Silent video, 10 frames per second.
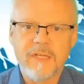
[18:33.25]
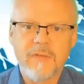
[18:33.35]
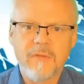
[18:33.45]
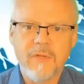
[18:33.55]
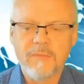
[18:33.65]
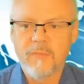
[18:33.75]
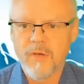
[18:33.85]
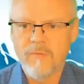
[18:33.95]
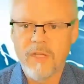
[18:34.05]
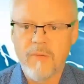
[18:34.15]
including the
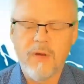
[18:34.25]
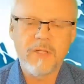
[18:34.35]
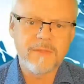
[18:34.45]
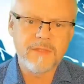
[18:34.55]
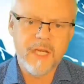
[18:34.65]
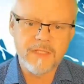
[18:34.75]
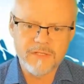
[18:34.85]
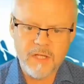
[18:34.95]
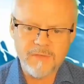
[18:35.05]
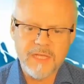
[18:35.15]
supply of medium-range missiles
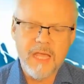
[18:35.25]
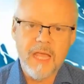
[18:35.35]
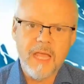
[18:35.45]
and drones,